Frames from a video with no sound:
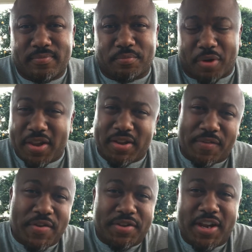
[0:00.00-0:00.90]
Brother,
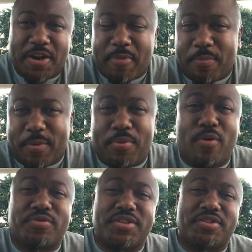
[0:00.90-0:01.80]
if you think about
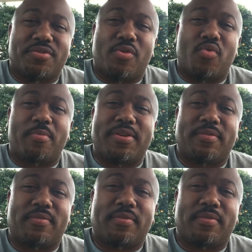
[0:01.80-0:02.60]
proposing to a woman,